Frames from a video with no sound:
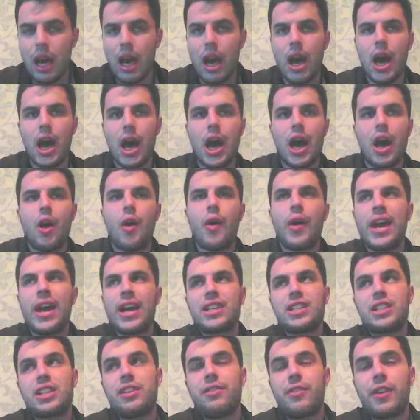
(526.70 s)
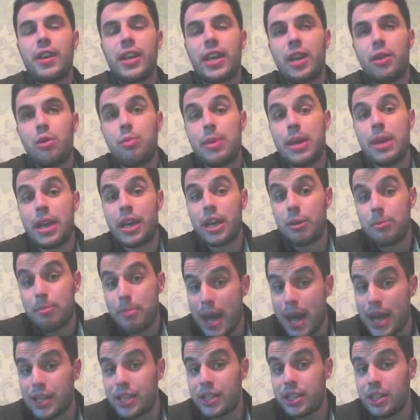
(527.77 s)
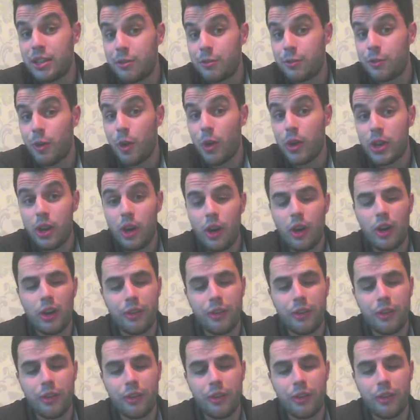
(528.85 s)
I actually think it will be a competitive fight.